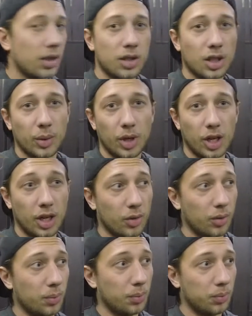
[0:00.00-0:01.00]
to
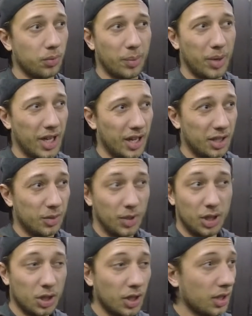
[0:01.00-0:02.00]
uh, repair
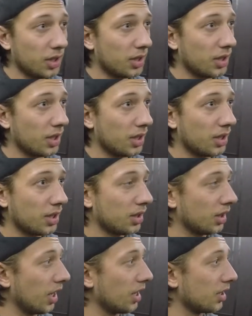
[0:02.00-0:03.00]
specialist
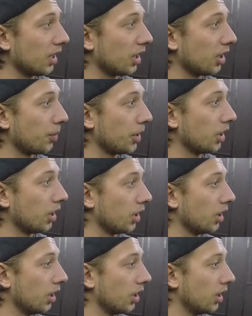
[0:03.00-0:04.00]
to get a second opinion.
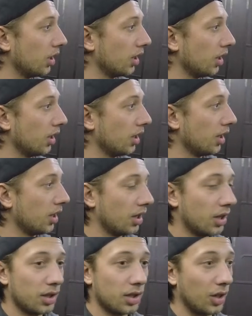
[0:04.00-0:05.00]

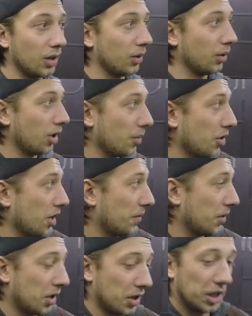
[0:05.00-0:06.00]
So I'm
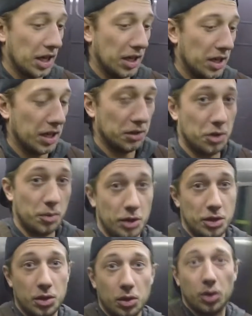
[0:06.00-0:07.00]
either getting led to my
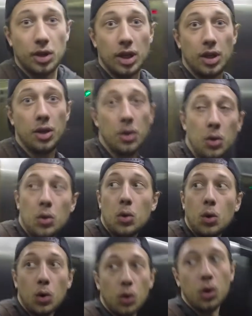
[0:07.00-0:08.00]
slaughter
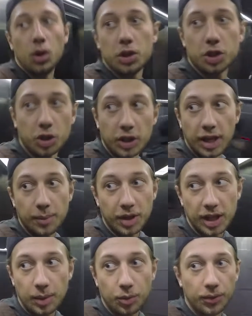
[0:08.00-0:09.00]
or should get my
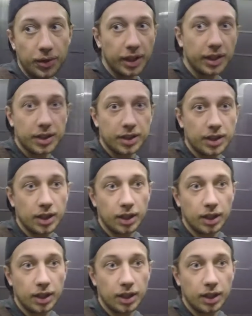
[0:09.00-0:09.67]
camera fixed.